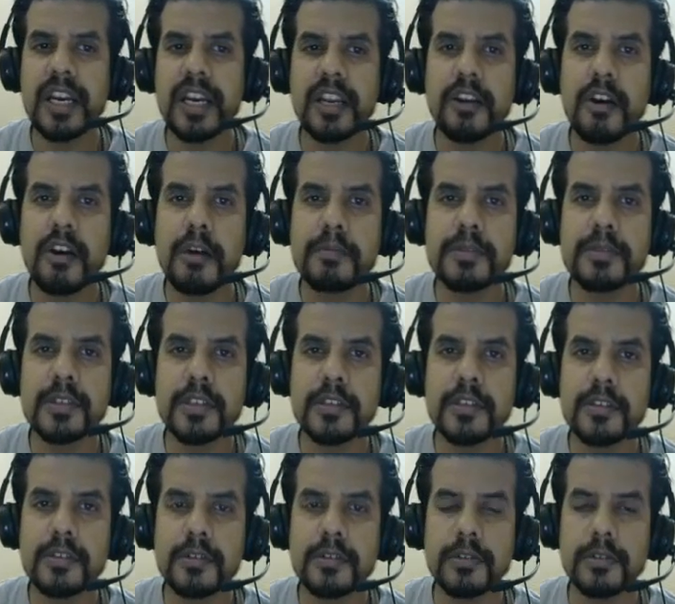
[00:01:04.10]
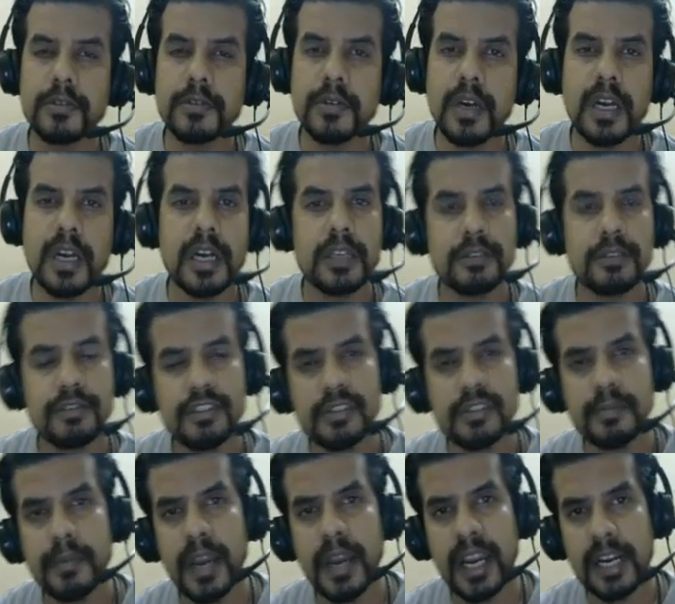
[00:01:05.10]
not get an option to
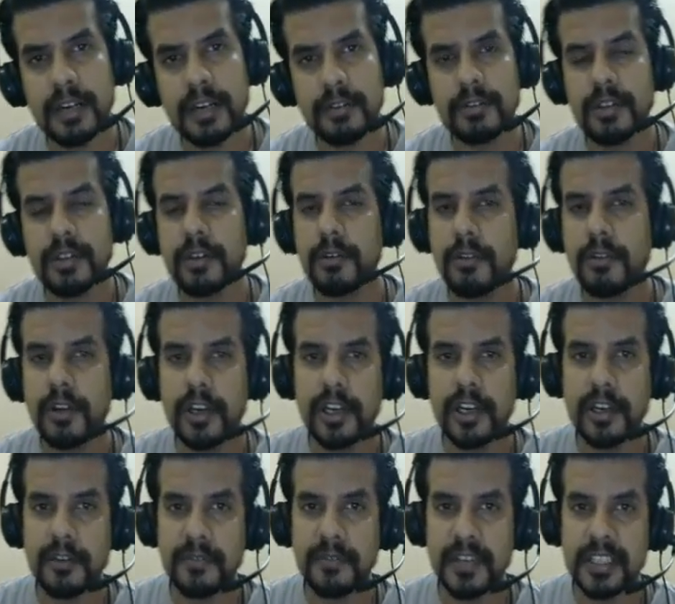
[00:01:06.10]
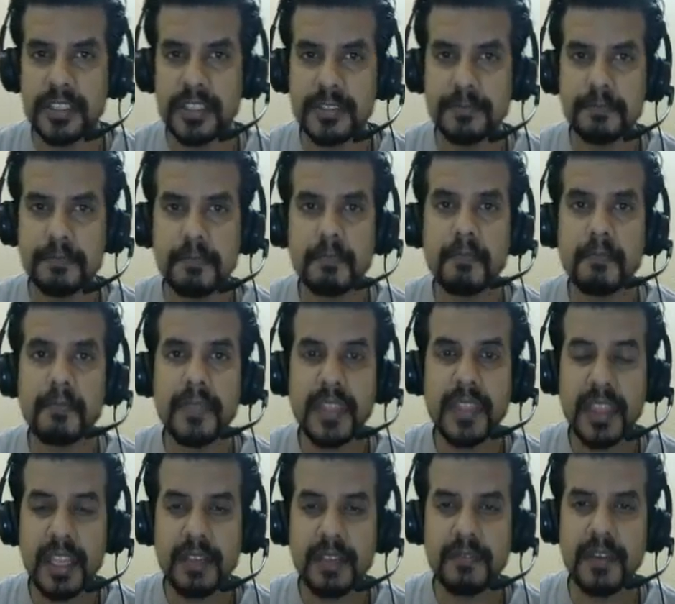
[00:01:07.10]
switch back to the old interface.
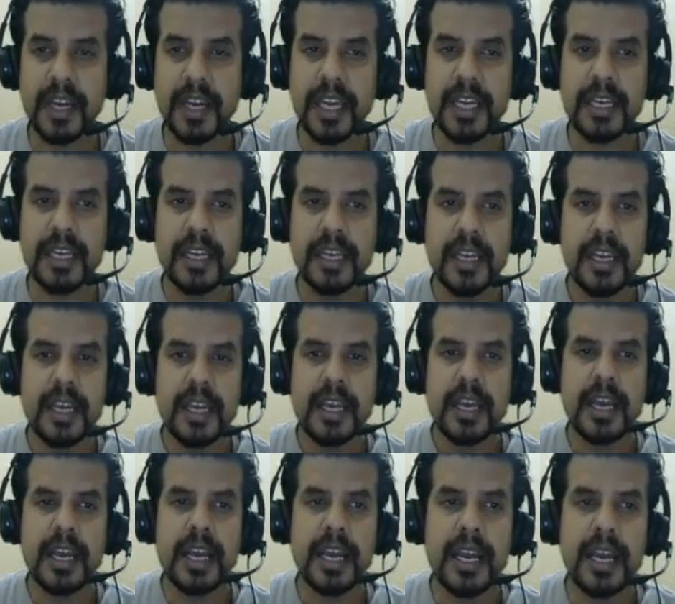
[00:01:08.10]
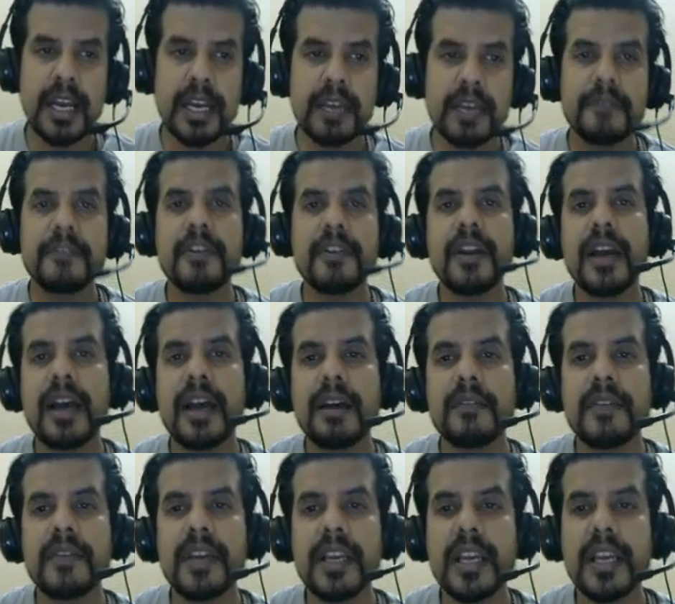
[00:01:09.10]
Fine. And if you're
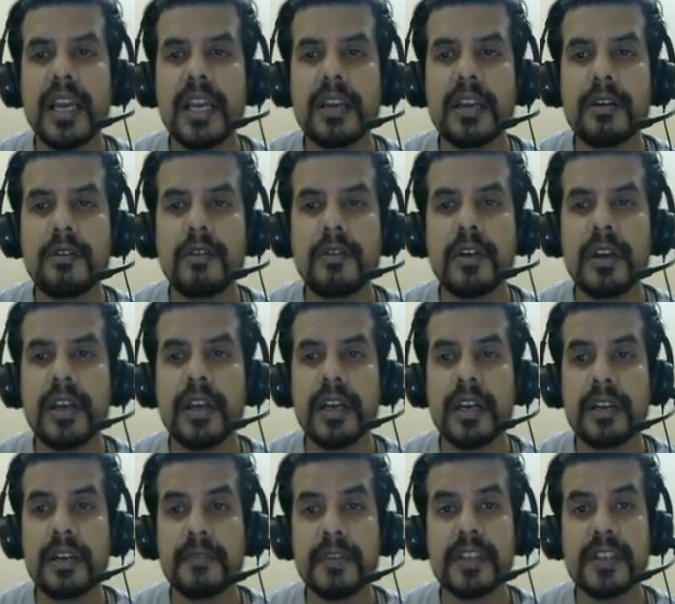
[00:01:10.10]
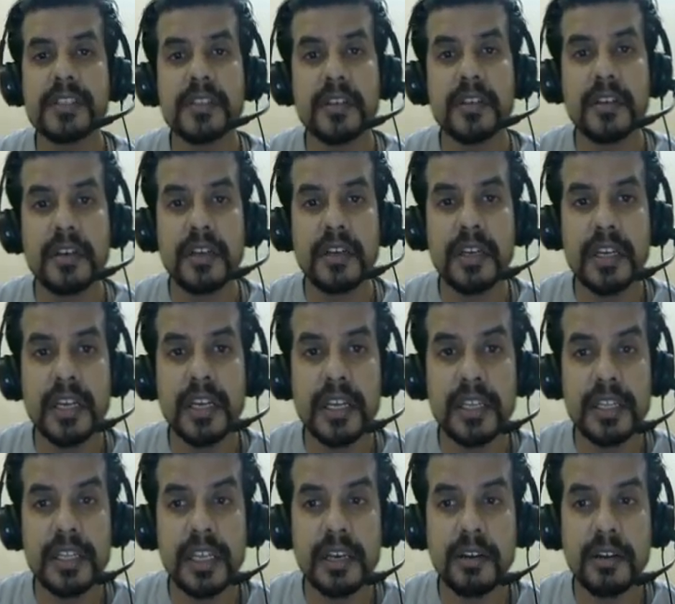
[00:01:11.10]
having an old interface
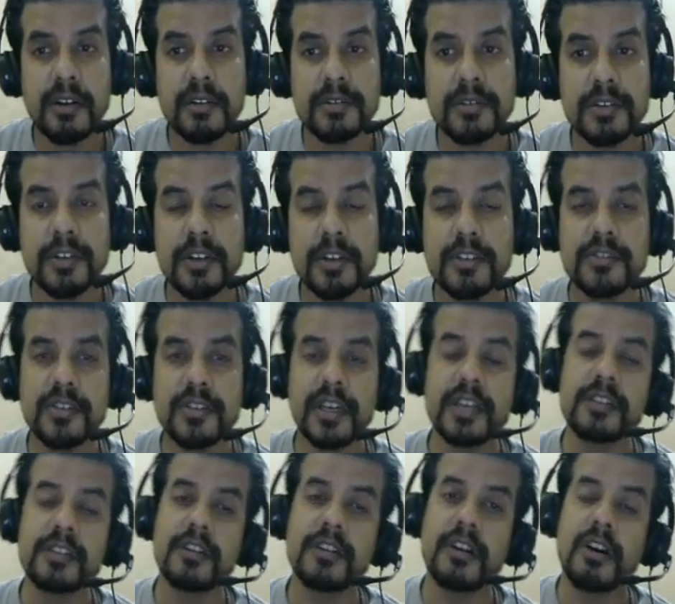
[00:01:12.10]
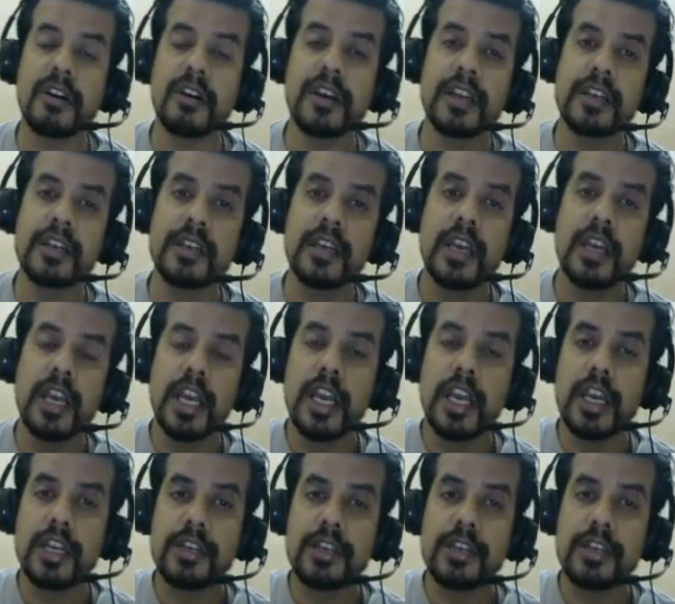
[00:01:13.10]
earlier and then also you're trying to log in